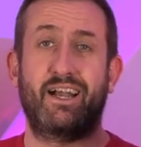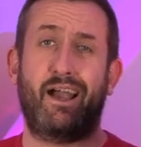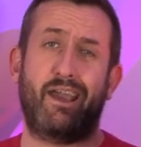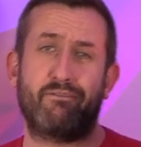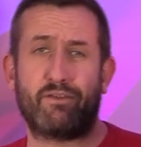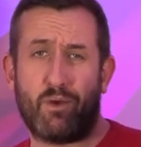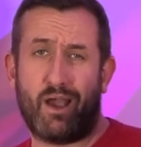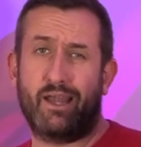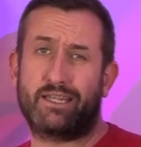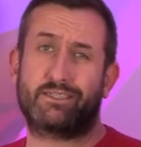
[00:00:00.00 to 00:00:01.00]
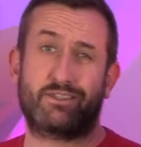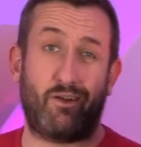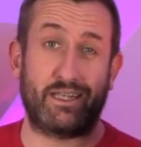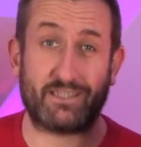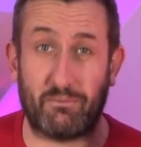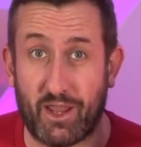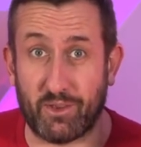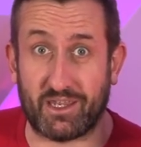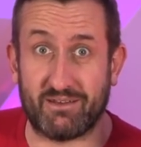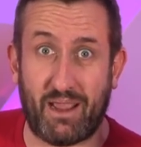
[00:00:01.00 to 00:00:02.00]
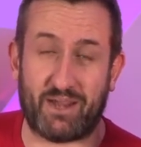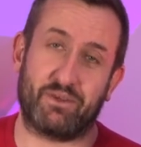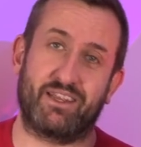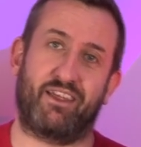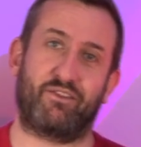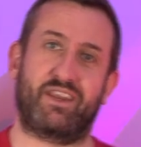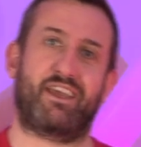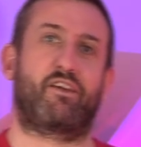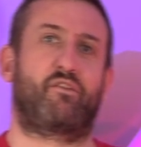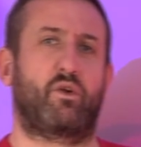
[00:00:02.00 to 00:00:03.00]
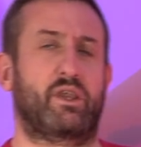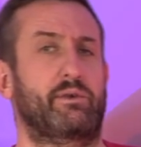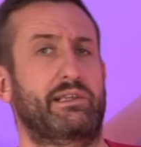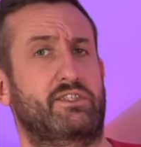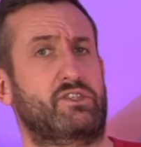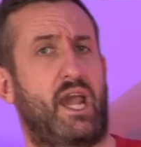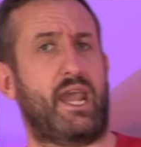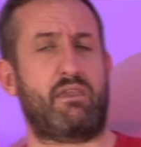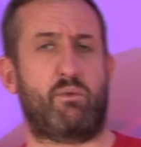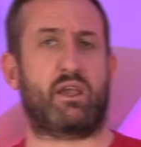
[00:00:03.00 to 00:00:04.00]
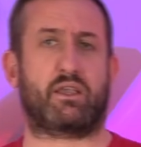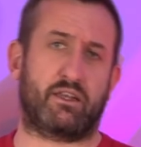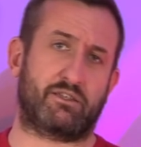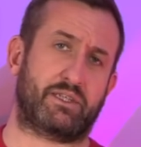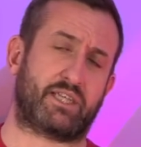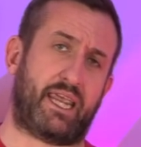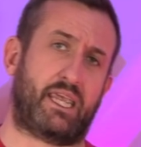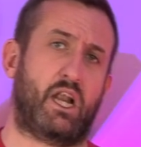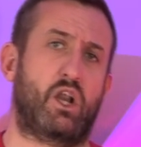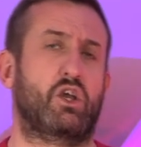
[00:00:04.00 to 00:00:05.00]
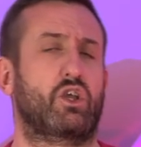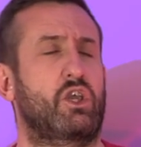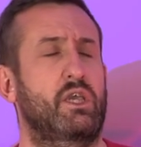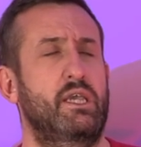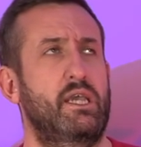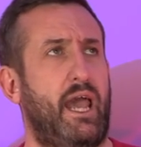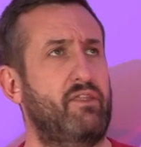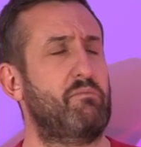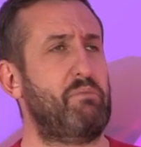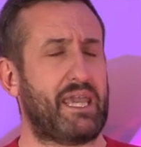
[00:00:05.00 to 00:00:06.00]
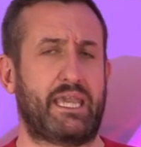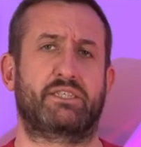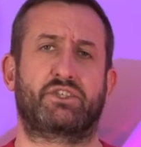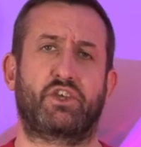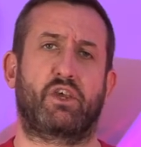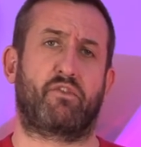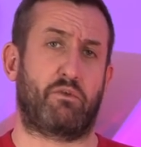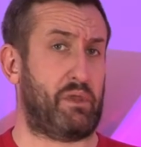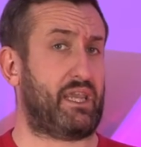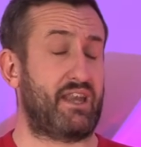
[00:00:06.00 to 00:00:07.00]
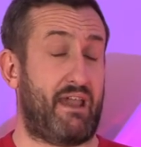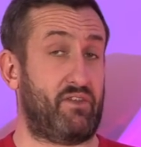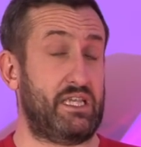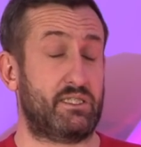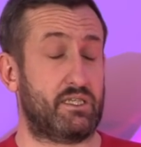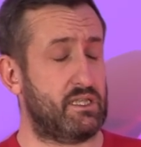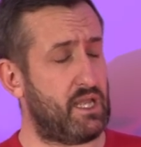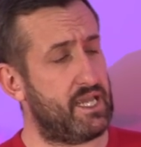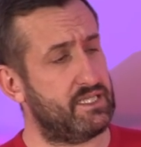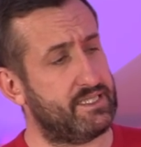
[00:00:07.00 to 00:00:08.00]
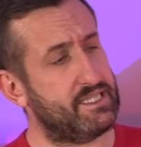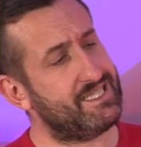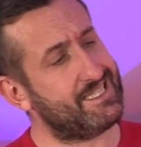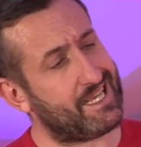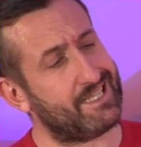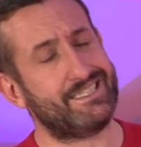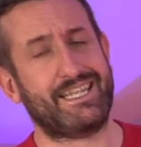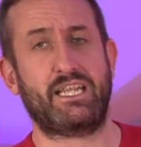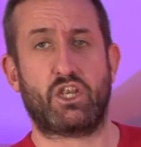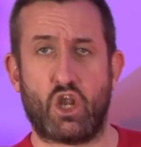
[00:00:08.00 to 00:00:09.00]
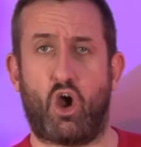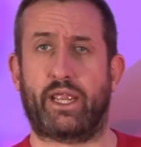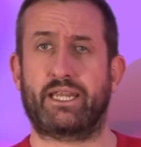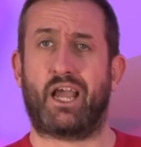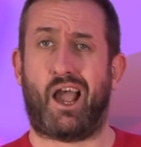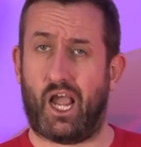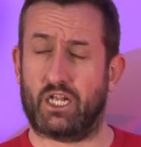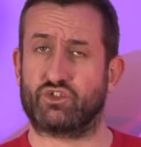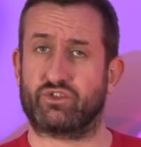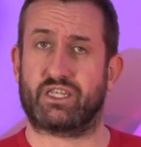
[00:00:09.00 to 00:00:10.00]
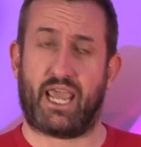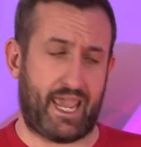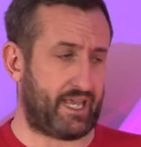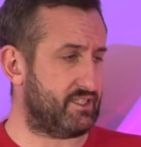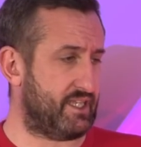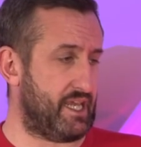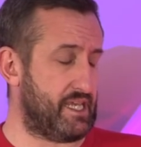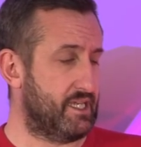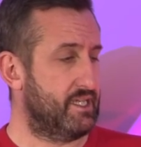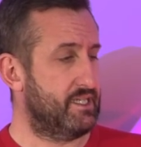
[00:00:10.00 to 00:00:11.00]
Hi everyone, it's Tiny Tom Logan back with another video for you, and today we are going to be taking a look at the biggest of the big navvies, and that is the 6900 XT.